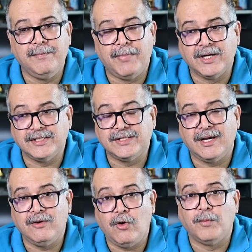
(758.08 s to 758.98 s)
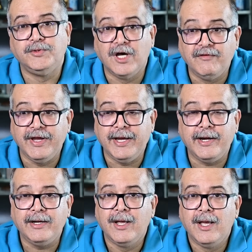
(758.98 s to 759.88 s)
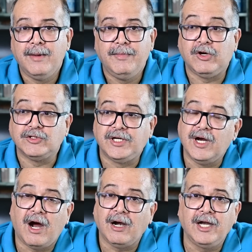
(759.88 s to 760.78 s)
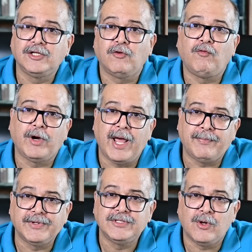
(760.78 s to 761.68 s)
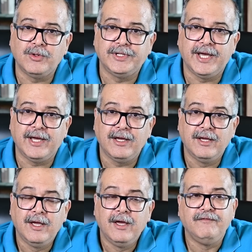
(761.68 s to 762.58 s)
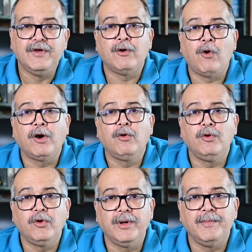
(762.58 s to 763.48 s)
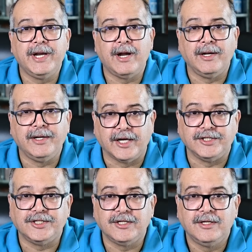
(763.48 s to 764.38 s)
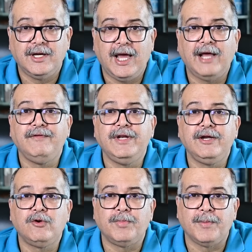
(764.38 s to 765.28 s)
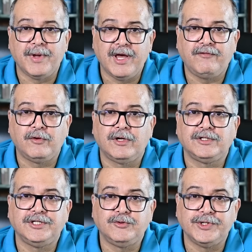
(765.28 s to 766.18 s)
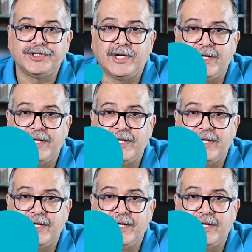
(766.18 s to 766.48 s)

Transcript: in Pakistan, observing it, because regardless of what happens out there, we are not going to remain untouched. And we need to prepare for a situation